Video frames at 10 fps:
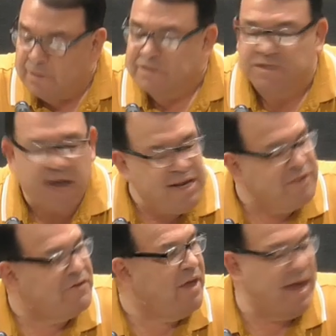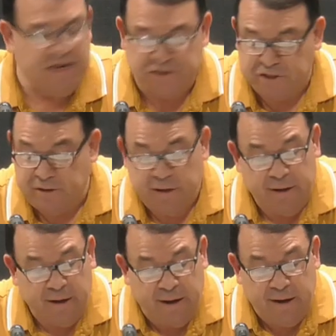Sanctification
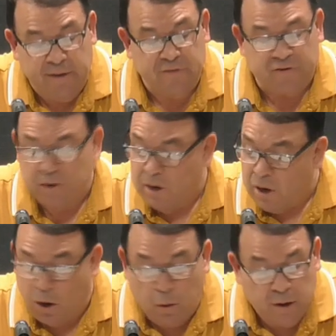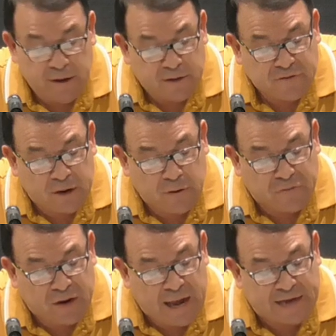is holiness. Now look at the
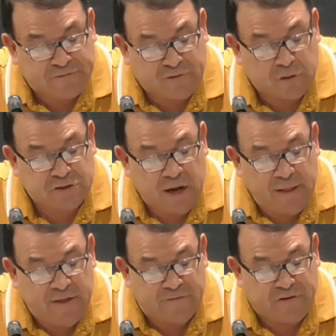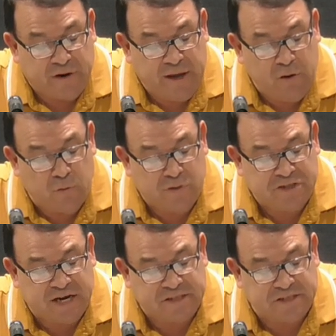last verse. Therefore, he who
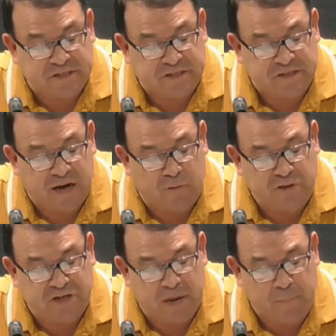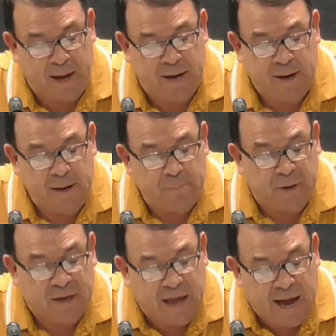rejects this does not reject man,
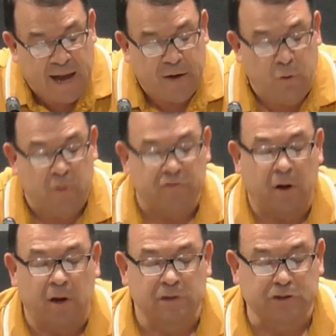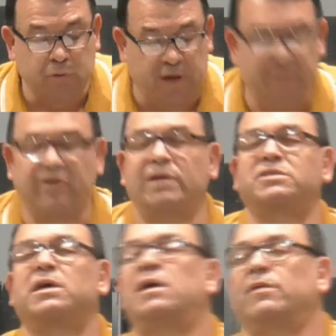but God, who has also given us
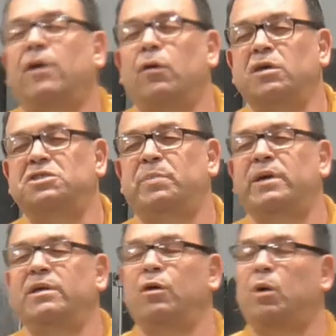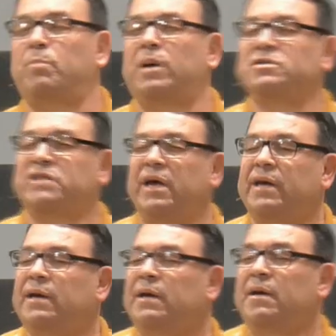the Holy Spirit. You know what Paul's saying?
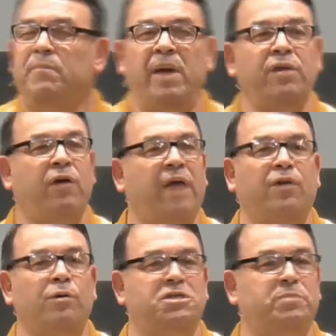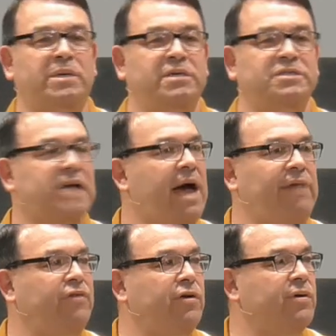Man, you got the Holy Spirit inside
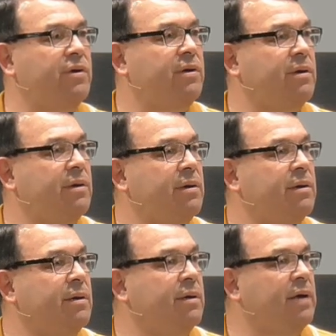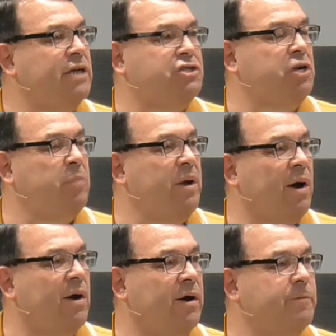of you. It shouldn't be hard.